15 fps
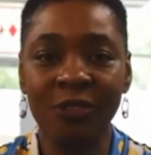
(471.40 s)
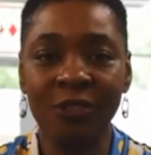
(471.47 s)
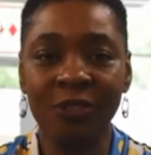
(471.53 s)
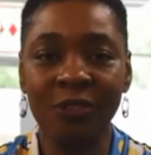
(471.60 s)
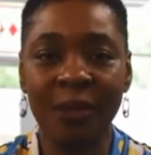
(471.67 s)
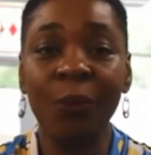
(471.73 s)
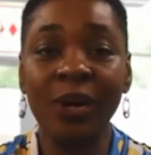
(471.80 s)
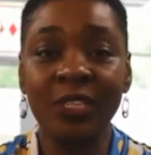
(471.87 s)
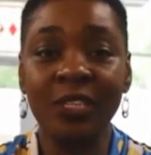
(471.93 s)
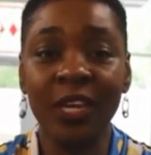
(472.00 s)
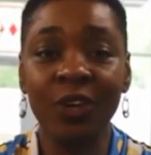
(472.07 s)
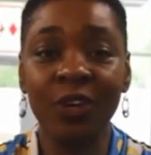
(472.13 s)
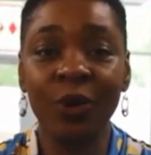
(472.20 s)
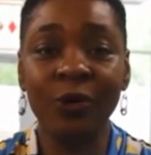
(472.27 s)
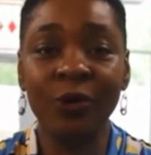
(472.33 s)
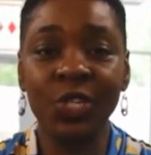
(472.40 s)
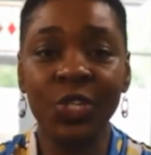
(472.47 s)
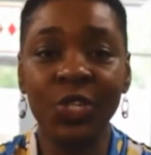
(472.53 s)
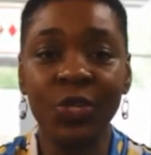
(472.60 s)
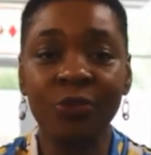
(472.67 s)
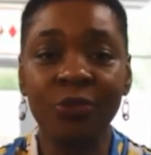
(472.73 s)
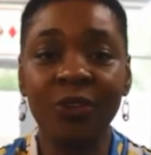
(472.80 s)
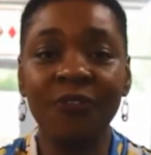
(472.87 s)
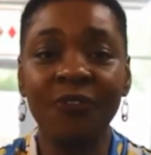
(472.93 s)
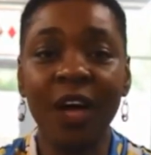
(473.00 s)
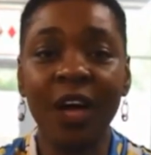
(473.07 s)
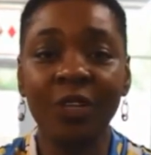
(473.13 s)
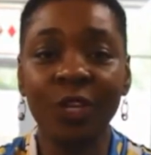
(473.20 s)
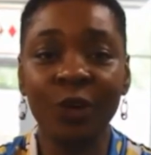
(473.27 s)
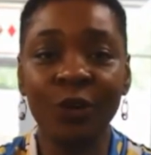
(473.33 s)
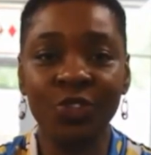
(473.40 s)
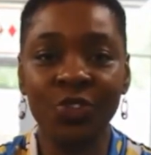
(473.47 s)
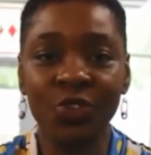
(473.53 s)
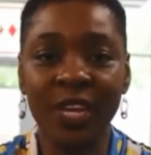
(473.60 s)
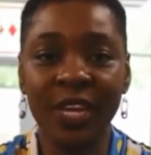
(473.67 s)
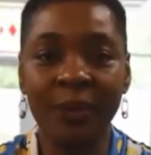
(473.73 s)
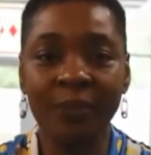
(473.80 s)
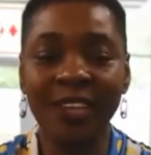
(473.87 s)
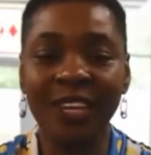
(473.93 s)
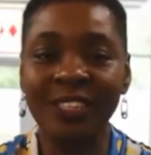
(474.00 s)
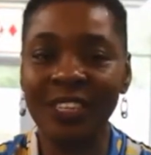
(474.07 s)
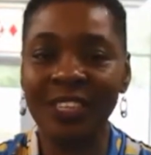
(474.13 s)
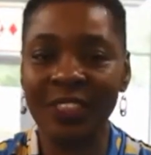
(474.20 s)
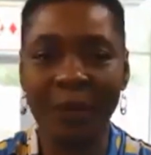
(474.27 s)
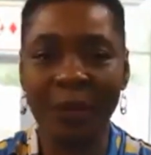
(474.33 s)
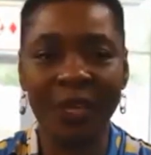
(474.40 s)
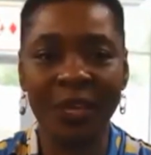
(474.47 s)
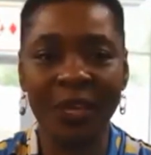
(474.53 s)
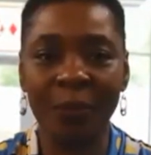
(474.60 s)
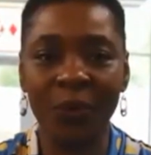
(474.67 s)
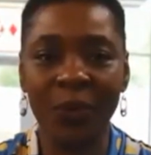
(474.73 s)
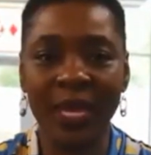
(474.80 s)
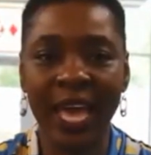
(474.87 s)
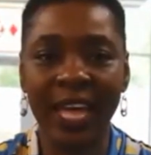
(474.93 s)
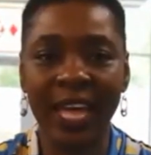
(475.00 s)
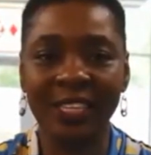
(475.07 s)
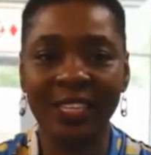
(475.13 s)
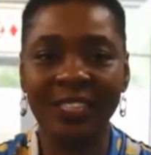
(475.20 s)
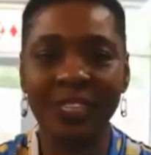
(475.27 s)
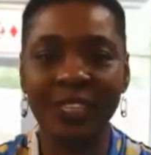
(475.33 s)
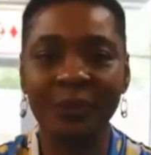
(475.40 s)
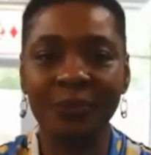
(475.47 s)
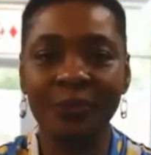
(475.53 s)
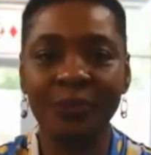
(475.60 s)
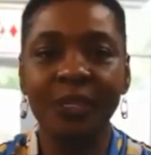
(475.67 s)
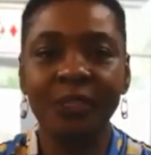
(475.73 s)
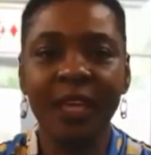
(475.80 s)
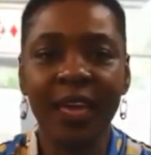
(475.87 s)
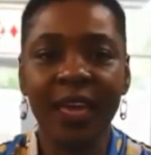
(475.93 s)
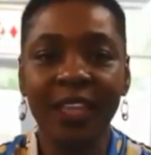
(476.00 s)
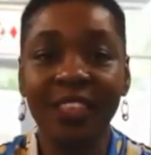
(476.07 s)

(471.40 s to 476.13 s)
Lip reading: and I want to encourage you to follow your dreams until they become a reality. Take a